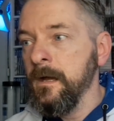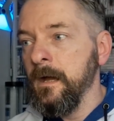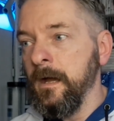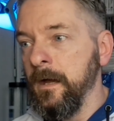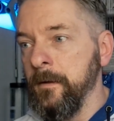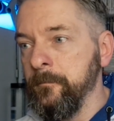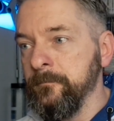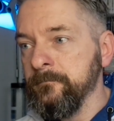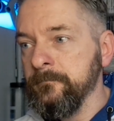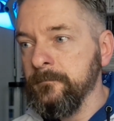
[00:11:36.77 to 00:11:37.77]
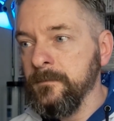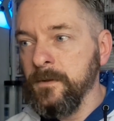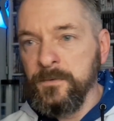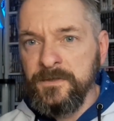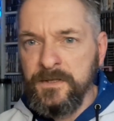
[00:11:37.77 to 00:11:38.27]
There
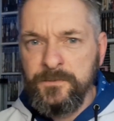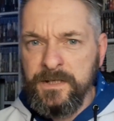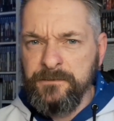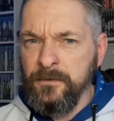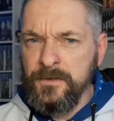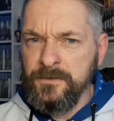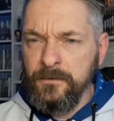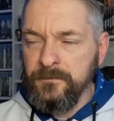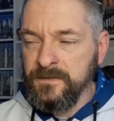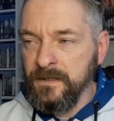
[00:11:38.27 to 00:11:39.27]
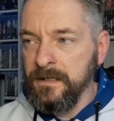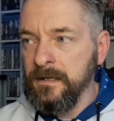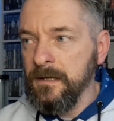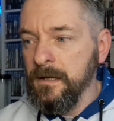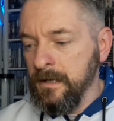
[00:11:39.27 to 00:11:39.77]
wasn't a Switch version, obviously.
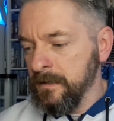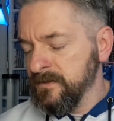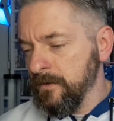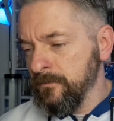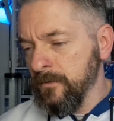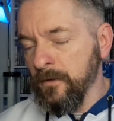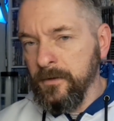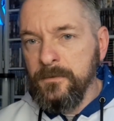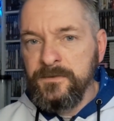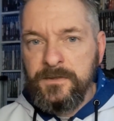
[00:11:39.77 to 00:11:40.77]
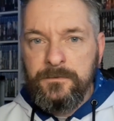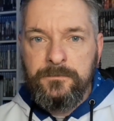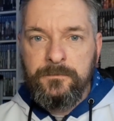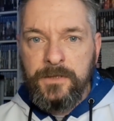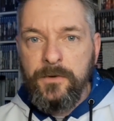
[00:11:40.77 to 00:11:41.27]
So on those
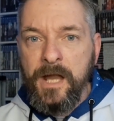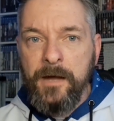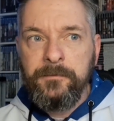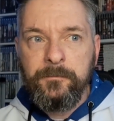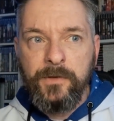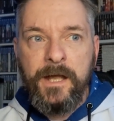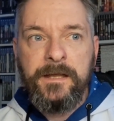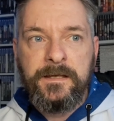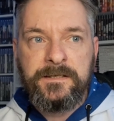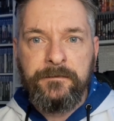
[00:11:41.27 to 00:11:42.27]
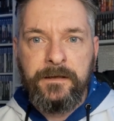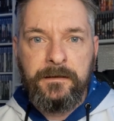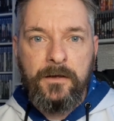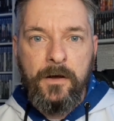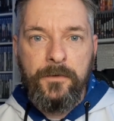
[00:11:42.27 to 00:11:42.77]
two, you can play this, I
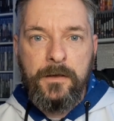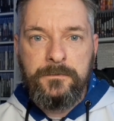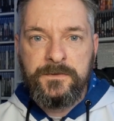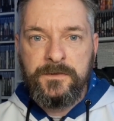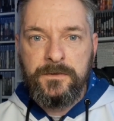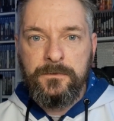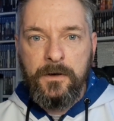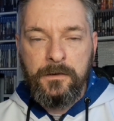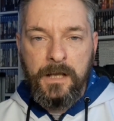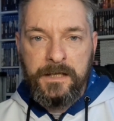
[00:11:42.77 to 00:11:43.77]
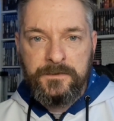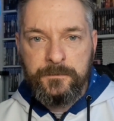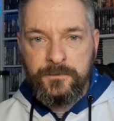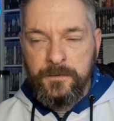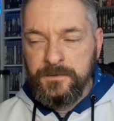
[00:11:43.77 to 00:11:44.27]
think, on those 2 online
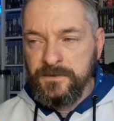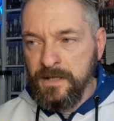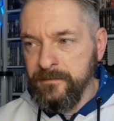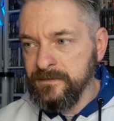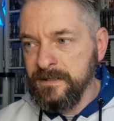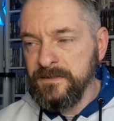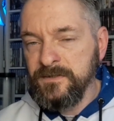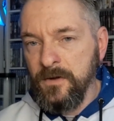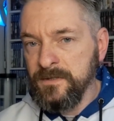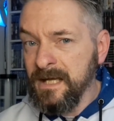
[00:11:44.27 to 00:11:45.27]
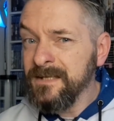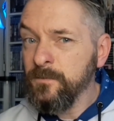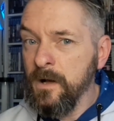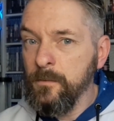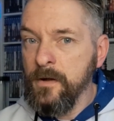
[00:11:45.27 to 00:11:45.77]
subscription services. So it is
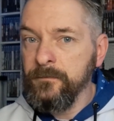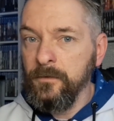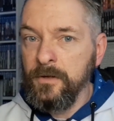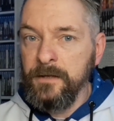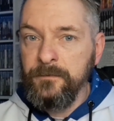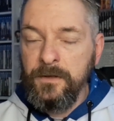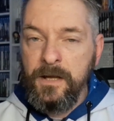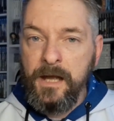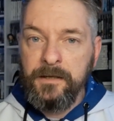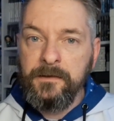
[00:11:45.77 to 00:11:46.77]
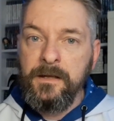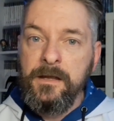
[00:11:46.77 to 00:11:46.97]
well worth a look if you can